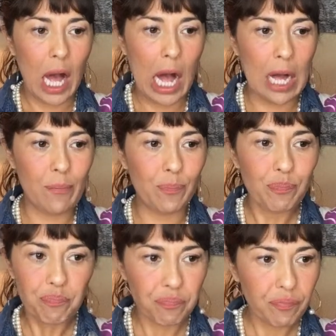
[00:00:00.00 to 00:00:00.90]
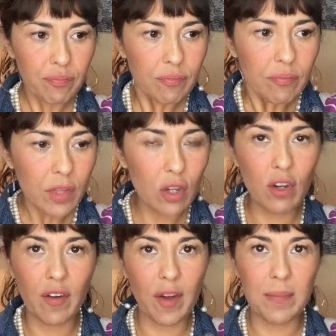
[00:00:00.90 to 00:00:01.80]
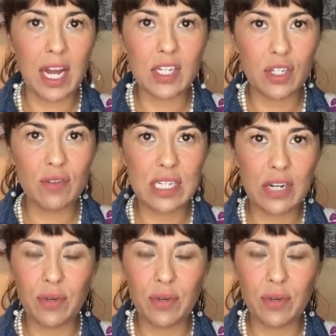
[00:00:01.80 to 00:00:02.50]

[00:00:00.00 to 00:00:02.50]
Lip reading: I'm not tuned in